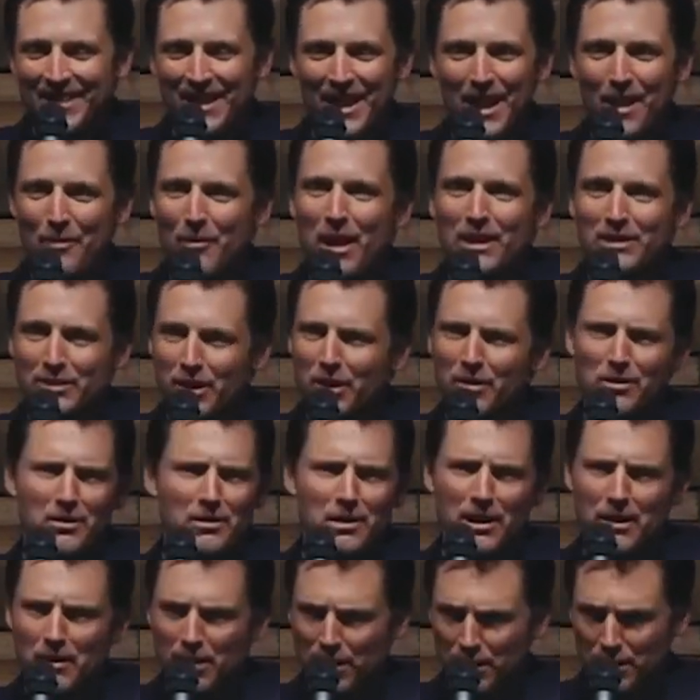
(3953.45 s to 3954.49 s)
And I'm like,
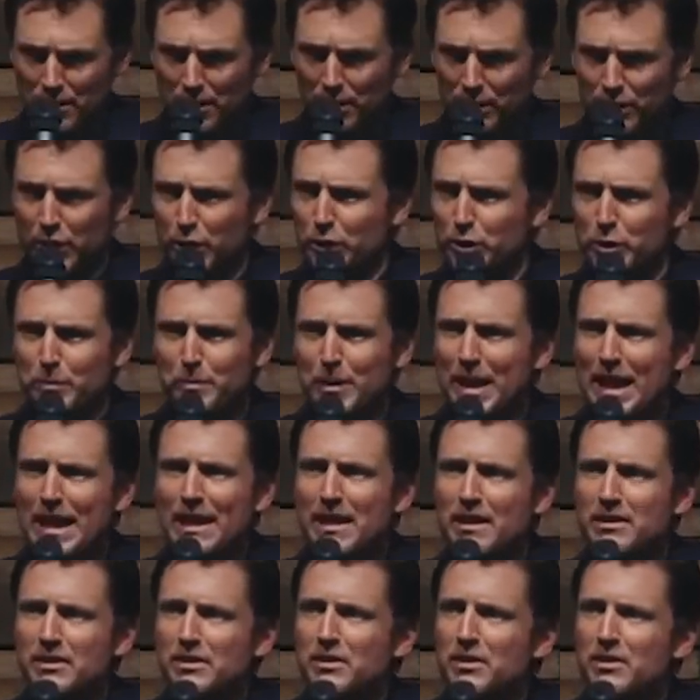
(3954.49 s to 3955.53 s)
dude, uh,
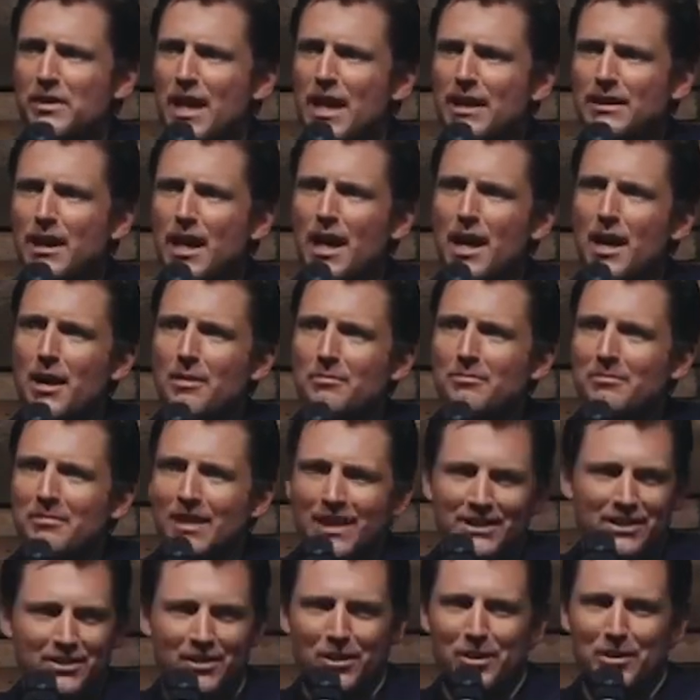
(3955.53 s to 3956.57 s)
hugepianist.com.
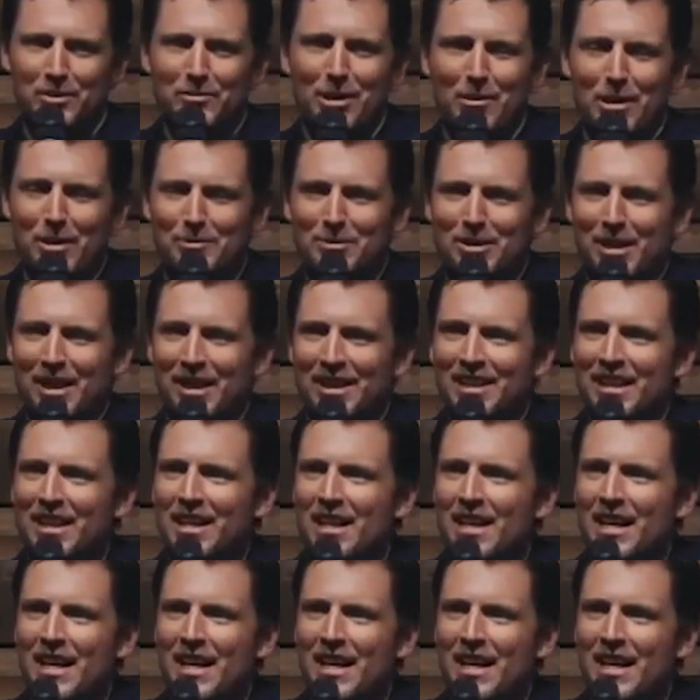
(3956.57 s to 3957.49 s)
That's literally my website.